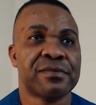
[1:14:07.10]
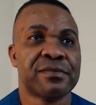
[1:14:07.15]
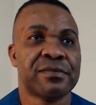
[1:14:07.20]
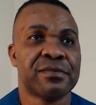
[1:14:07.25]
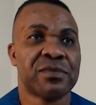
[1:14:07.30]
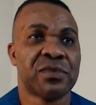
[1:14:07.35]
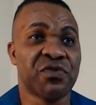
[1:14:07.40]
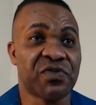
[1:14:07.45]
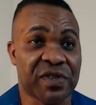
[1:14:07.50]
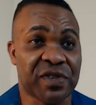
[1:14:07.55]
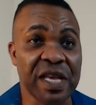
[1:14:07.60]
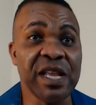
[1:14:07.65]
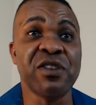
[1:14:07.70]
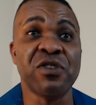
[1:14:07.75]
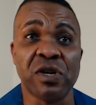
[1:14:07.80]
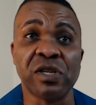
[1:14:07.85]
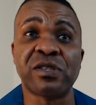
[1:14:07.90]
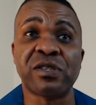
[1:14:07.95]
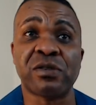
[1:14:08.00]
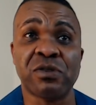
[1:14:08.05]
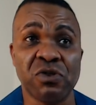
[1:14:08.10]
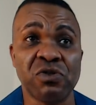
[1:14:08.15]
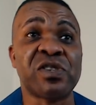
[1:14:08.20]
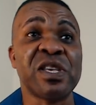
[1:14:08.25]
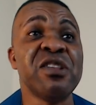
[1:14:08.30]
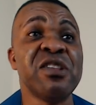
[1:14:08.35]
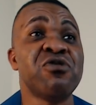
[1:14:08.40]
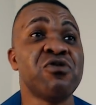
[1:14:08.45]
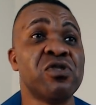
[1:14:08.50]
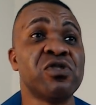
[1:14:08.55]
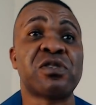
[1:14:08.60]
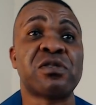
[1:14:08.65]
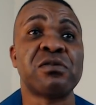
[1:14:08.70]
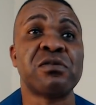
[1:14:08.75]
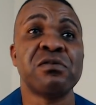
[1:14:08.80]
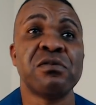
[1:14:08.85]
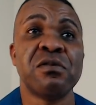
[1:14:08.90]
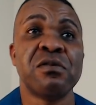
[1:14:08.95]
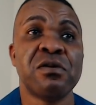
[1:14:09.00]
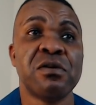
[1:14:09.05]
You see those
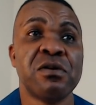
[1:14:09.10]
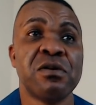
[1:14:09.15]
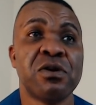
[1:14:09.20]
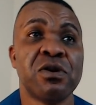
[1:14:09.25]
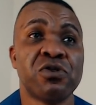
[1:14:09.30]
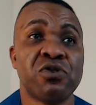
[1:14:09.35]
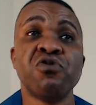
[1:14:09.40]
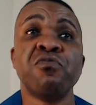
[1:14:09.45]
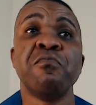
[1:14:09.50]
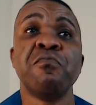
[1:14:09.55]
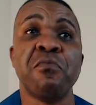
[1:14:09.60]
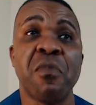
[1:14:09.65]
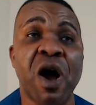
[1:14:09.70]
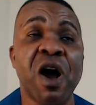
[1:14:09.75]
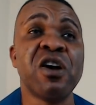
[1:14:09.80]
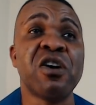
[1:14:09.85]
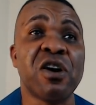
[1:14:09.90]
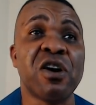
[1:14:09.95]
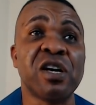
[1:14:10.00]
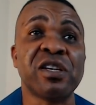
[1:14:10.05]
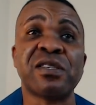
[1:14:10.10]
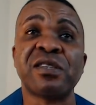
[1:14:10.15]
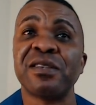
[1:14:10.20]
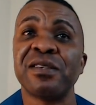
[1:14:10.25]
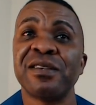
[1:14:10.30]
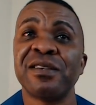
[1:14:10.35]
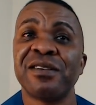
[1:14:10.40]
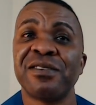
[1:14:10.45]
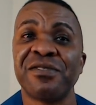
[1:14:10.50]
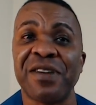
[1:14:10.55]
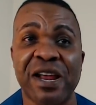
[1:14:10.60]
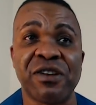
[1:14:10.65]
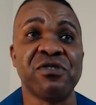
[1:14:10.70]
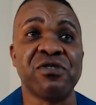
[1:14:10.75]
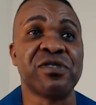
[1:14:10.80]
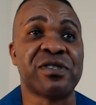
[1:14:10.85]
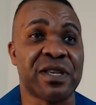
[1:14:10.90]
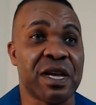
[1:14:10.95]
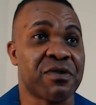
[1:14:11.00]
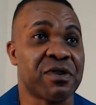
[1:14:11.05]
humongous
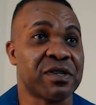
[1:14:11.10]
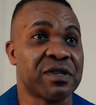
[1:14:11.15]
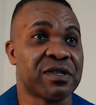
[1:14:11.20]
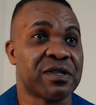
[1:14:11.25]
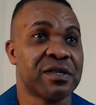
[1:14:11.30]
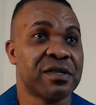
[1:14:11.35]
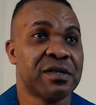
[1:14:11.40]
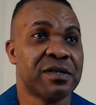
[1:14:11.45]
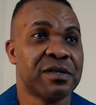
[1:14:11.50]
rhinoceros.